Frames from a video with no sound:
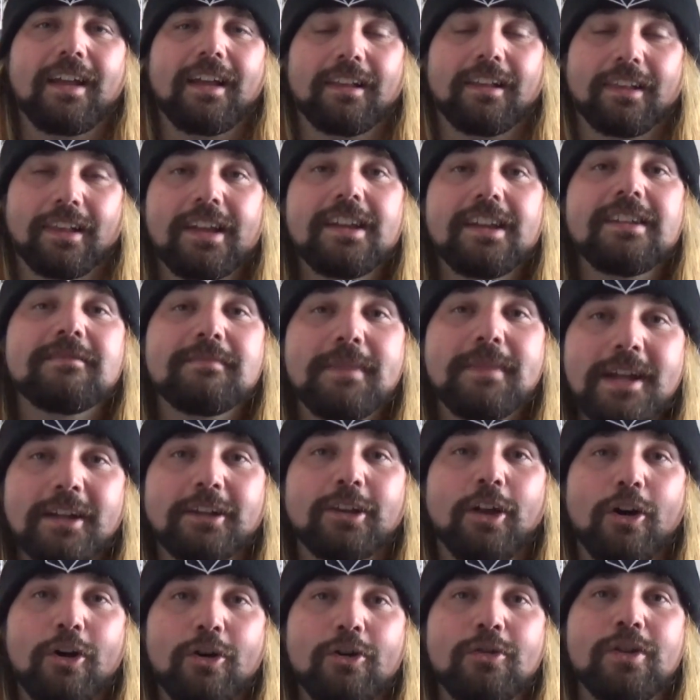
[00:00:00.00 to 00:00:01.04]
Leave me
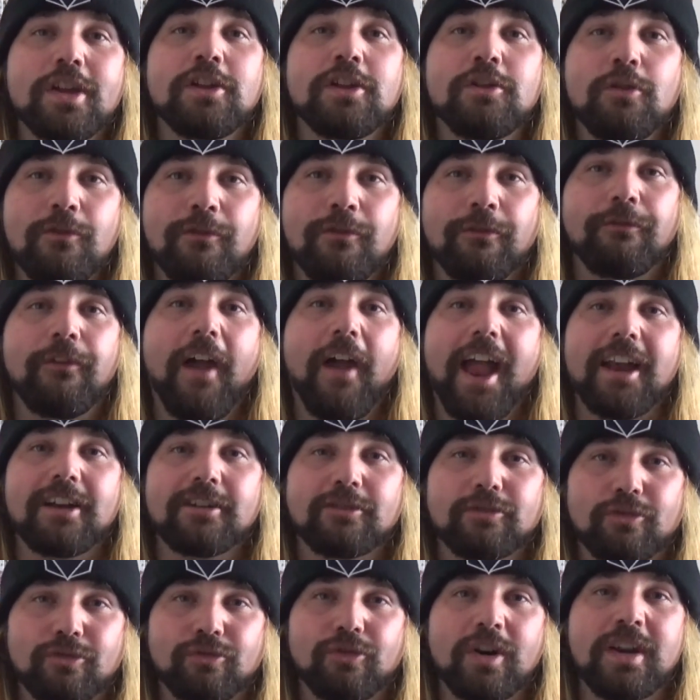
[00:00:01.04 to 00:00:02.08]
alone, you
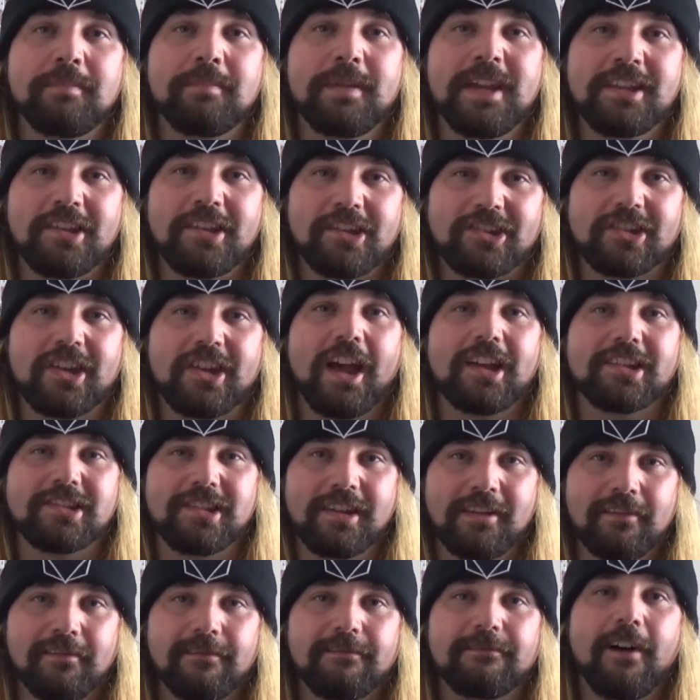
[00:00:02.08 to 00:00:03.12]
fat, creepy,
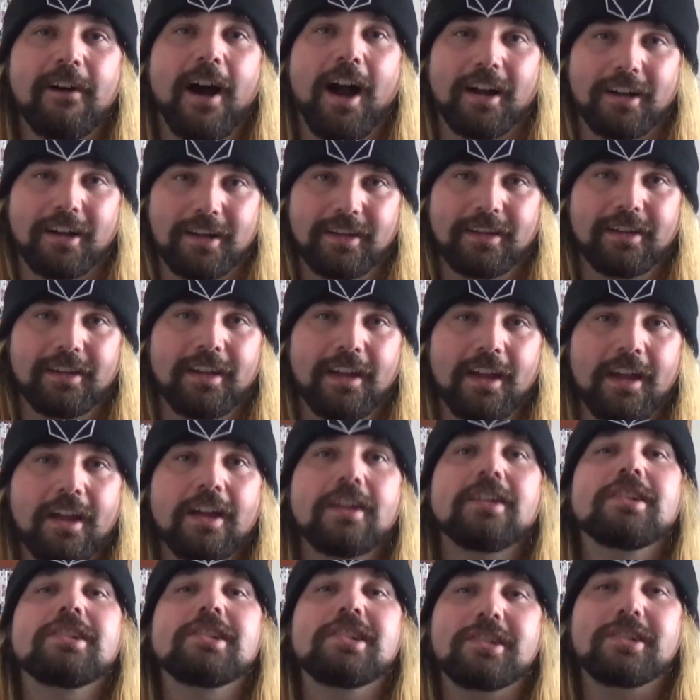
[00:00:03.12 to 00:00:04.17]
disgusting fuck.
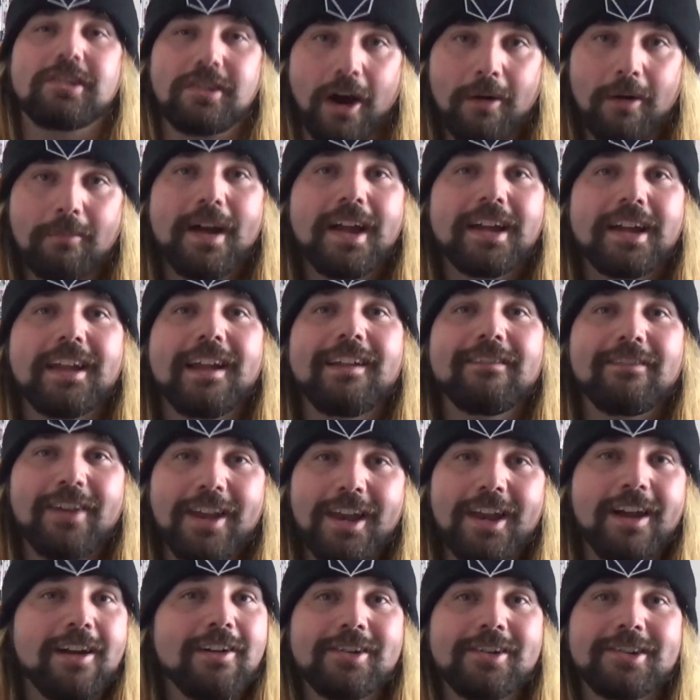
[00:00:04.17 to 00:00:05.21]
Stop making
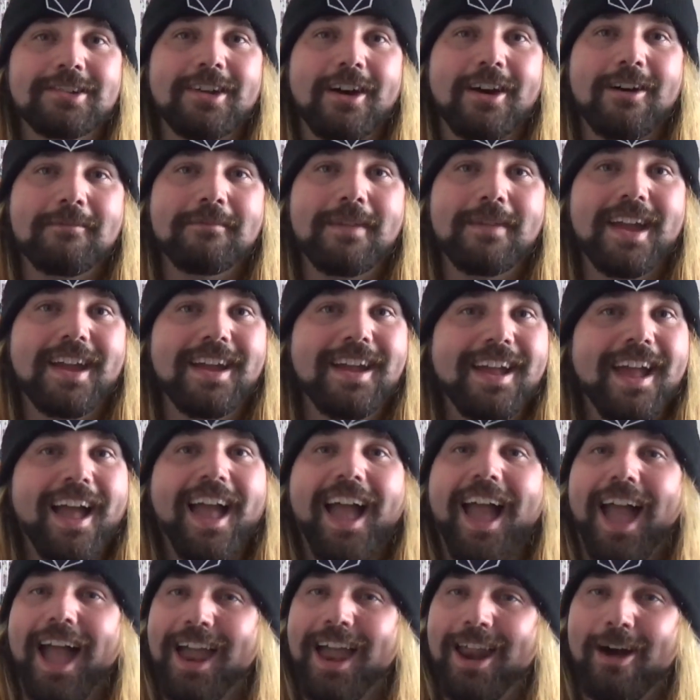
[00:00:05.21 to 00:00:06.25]
videos on me,
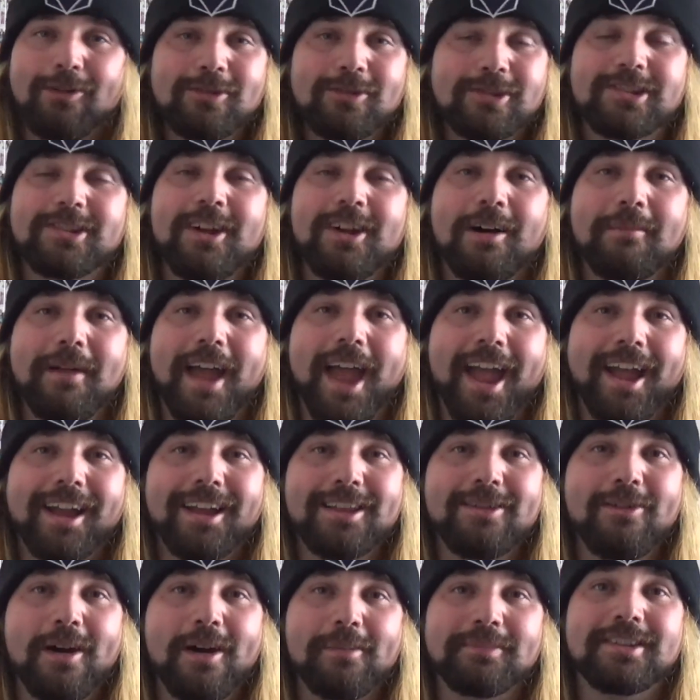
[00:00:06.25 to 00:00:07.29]
and I'll stop hanging
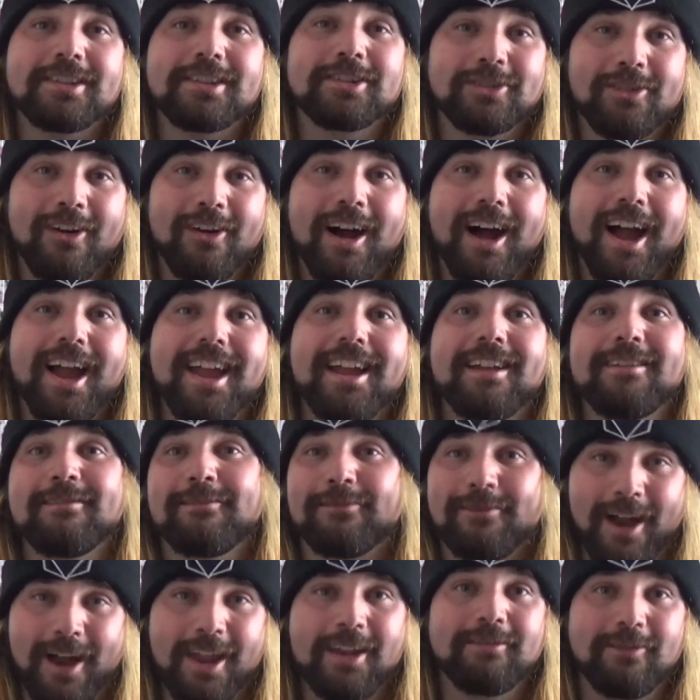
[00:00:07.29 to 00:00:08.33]
you up to dry in
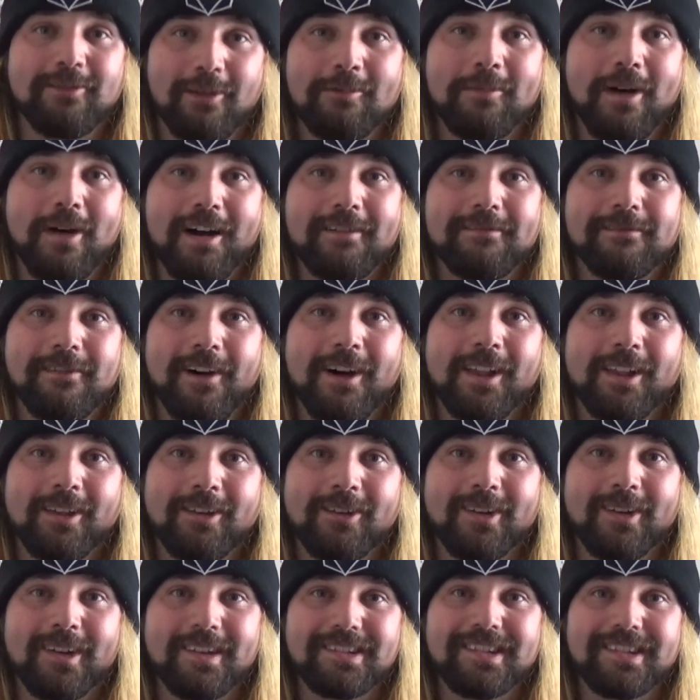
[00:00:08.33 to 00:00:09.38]
front of all my
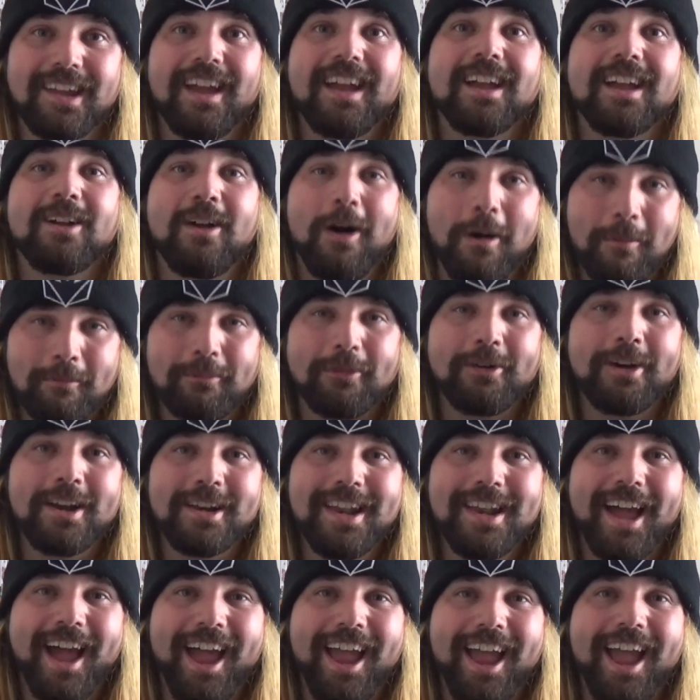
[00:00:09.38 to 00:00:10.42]
followers.
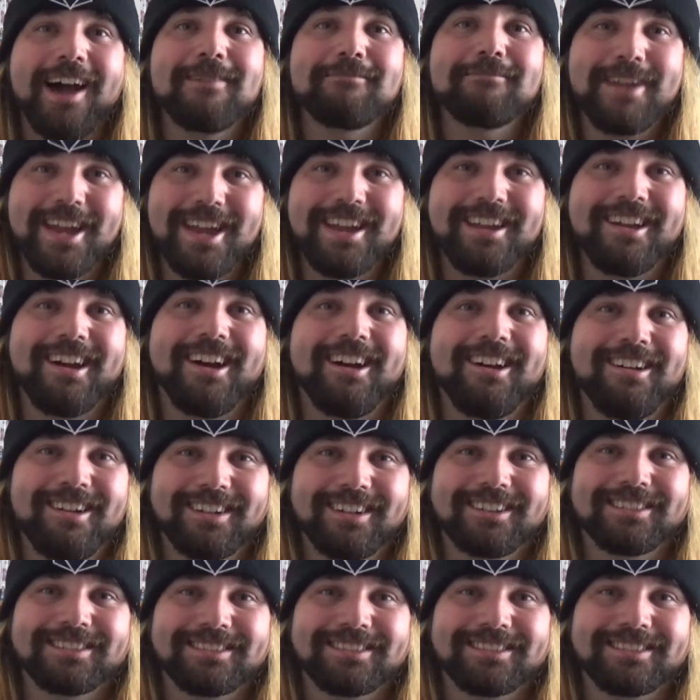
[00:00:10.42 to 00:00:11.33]
Comprende, amigo?